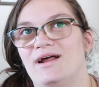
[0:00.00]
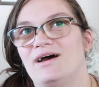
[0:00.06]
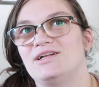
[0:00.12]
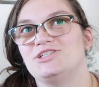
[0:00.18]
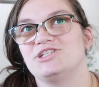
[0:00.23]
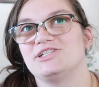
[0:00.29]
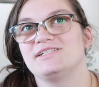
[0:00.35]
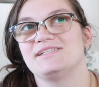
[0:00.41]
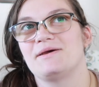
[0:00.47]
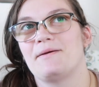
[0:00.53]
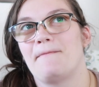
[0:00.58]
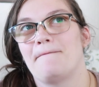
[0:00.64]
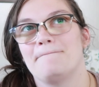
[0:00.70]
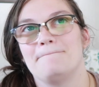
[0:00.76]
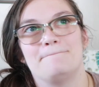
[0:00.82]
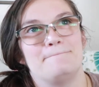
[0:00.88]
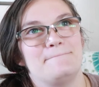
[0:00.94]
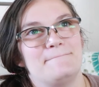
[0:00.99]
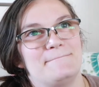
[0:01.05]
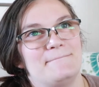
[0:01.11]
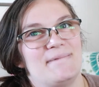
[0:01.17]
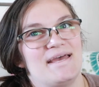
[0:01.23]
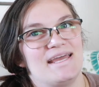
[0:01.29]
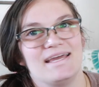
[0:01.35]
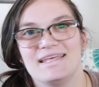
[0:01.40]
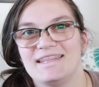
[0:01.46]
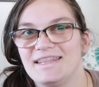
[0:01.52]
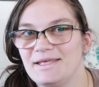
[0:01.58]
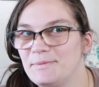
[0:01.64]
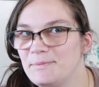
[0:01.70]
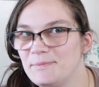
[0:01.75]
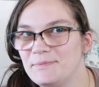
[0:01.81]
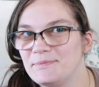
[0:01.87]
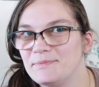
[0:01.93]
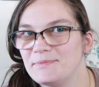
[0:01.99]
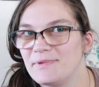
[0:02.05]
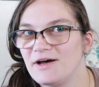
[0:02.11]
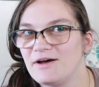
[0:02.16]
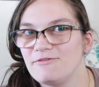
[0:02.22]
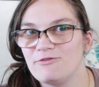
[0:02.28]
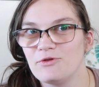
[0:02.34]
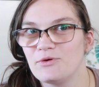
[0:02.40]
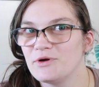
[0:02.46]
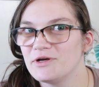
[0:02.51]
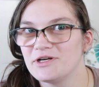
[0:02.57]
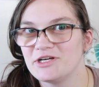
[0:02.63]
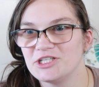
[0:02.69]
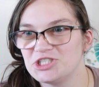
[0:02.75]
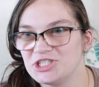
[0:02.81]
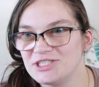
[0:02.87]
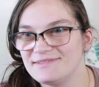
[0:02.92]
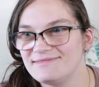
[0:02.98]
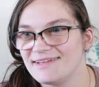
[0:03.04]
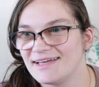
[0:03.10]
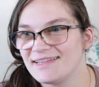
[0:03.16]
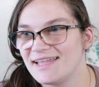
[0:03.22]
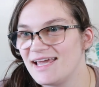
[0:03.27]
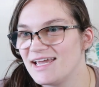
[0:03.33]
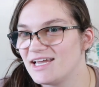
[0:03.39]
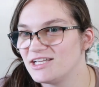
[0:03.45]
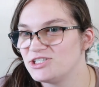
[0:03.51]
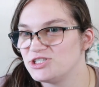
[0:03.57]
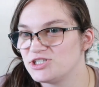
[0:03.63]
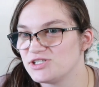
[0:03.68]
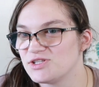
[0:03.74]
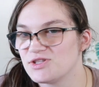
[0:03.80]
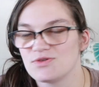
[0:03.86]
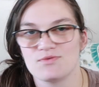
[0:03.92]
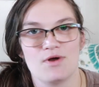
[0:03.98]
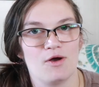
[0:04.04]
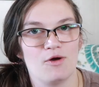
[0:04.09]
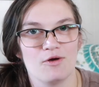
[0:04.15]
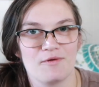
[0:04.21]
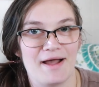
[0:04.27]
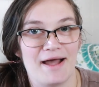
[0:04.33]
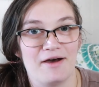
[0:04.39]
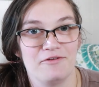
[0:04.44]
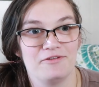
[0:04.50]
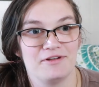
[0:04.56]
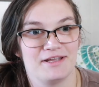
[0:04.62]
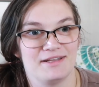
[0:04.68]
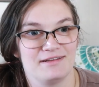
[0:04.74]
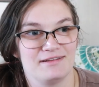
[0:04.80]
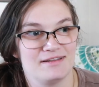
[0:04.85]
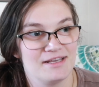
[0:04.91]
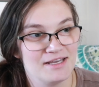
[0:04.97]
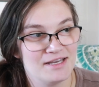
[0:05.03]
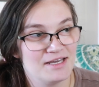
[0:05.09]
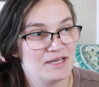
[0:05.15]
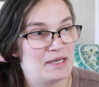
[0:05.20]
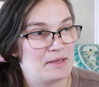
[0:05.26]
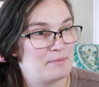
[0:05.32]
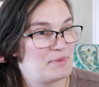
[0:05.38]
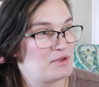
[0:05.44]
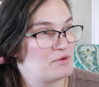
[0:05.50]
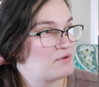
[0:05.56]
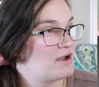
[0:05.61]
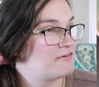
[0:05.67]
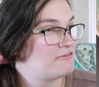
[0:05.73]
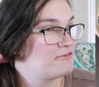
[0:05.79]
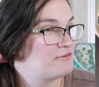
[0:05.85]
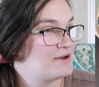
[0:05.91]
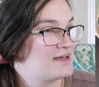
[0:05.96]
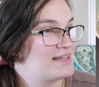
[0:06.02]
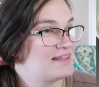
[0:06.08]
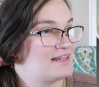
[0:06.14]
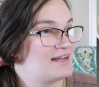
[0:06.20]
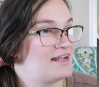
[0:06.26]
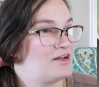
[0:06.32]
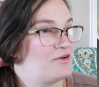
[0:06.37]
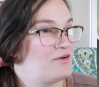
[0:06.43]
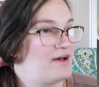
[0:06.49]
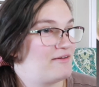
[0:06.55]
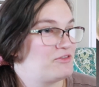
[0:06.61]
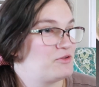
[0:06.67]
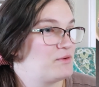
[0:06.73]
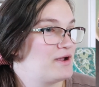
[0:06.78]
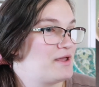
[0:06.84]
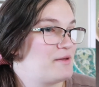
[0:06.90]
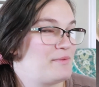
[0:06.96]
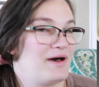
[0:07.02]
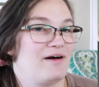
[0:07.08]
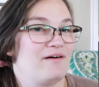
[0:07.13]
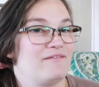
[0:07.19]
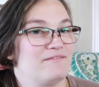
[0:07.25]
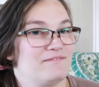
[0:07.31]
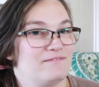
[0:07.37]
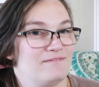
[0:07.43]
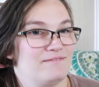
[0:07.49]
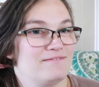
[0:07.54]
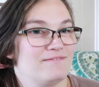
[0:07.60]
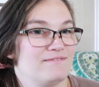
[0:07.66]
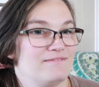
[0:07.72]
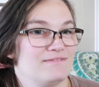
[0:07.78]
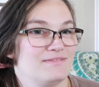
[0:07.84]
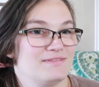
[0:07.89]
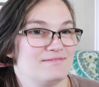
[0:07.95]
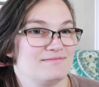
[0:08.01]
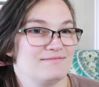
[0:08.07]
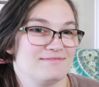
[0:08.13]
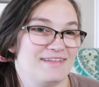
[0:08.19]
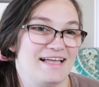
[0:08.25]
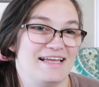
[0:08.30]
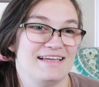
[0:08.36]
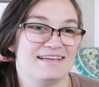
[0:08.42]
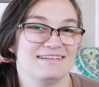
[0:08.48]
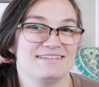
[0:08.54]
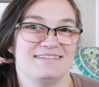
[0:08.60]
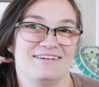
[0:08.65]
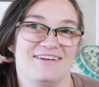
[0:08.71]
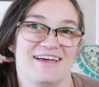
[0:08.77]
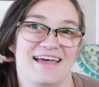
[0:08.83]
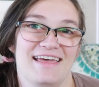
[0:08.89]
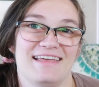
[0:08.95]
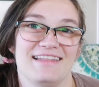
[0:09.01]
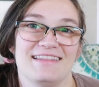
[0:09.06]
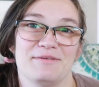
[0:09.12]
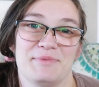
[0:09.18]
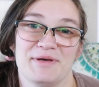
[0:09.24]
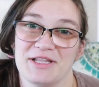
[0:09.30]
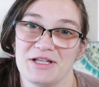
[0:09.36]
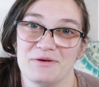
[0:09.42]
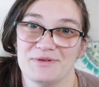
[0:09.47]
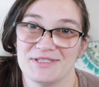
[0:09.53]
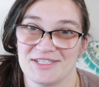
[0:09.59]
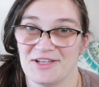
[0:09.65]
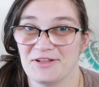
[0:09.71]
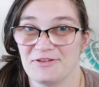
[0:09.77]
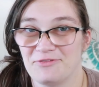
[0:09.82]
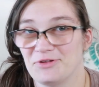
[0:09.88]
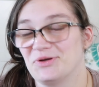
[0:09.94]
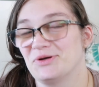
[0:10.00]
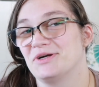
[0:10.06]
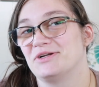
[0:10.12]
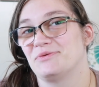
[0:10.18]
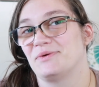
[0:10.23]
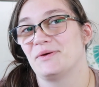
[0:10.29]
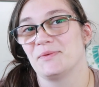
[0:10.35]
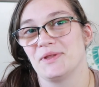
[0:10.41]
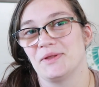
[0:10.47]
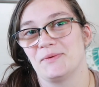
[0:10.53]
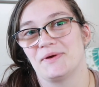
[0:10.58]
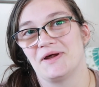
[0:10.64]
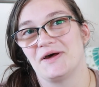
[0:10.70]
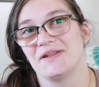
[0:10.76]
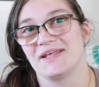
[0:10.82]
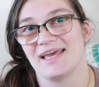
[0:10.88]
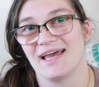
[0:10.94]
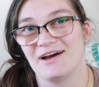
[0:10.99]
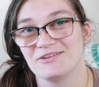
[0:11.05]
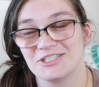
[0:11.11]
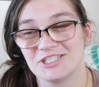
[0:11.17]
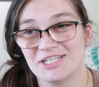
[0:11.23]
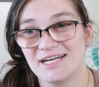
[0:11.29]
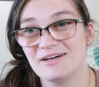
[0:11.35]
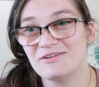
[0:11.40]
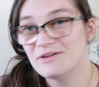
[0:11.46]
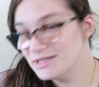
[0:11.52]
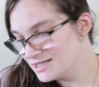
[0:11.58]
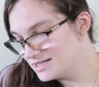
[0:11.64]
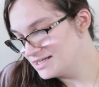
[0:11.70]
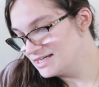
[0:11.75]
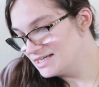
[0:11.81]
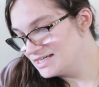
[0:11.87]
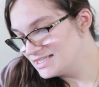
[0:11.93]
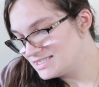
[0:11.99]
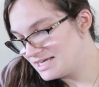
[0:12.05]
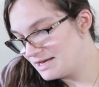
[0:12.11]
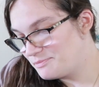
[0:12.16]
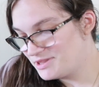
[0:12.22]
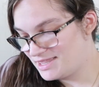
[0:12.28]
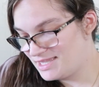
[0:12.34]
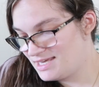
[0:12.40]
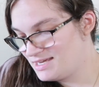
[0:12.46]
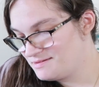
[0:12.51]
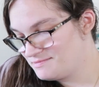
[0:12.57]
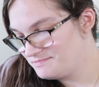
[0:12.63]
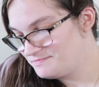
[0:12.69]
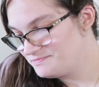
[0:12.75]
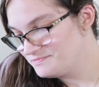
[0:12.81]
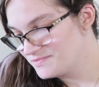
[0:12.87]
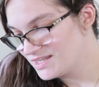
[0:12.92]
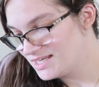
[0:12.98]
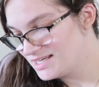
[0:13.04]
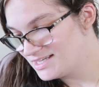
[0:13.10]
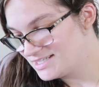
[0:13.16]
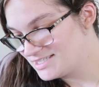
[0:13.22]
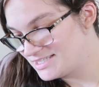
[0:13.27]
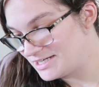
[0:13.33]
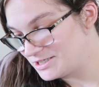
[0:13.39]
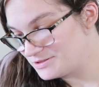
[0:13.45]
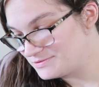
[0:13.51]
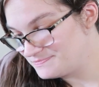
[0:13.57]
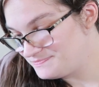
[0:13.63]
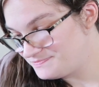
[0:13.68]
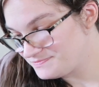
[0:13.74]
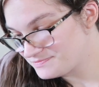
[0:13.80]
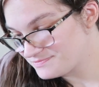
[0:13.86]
not just make them a floor cushion that they can just throw around and be rough with, and I don't have to worry about, like, okay, the pillow was on the floor, do I really want it on the couch now, type of thing. So